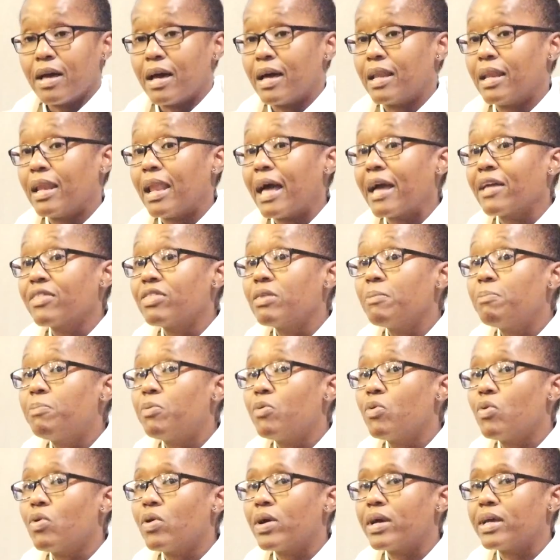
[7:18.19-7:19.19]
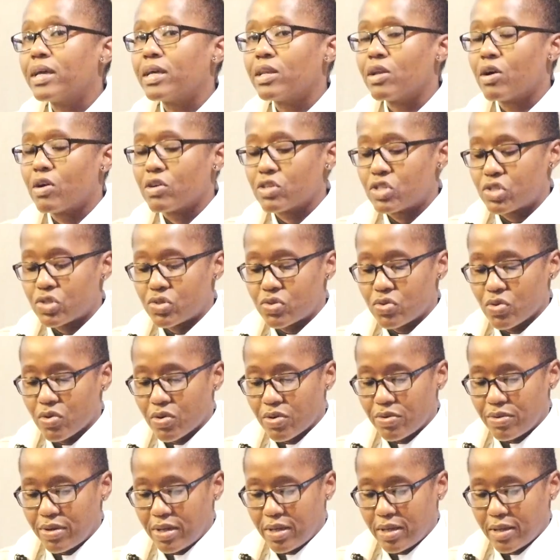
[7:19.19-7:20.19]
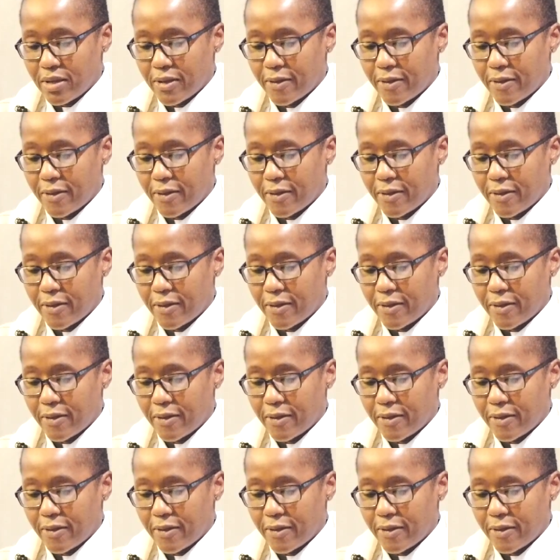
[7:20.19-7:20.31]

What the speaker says: And like the boy in our story,